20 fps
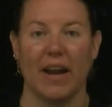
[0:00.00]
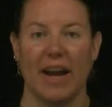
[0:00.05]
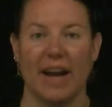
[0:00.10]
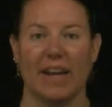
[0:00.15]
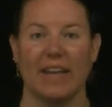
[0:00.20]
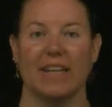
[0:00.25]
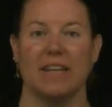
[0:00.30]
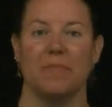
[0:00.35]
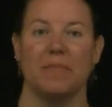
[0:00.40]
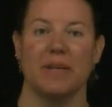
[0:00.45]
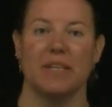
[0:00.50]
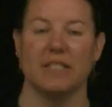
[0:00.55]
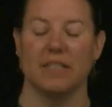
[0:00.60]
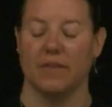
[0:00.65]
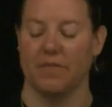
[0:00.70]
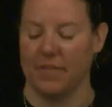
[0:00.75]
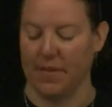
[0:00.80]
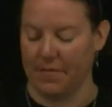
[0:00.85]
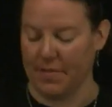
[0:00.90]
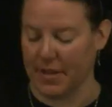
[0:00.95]
academic
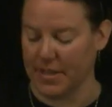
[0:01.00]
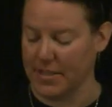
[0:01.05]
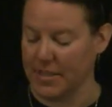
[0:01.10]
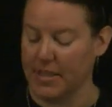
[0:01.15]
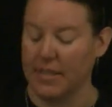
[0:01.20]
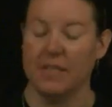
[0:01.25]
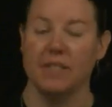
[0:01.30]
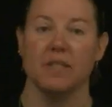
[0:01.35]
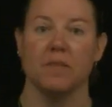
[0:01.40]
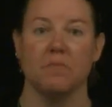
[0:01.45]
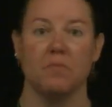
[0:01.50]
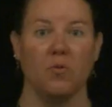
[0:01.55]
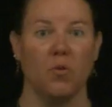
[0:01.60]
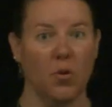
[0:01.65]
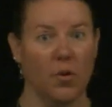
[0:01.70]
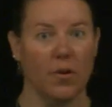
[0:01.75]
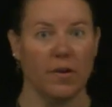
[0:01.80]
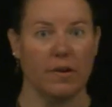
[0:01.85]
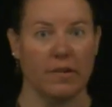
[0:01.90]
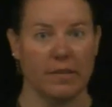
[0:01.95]
self-efficacy some
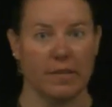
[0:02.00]
more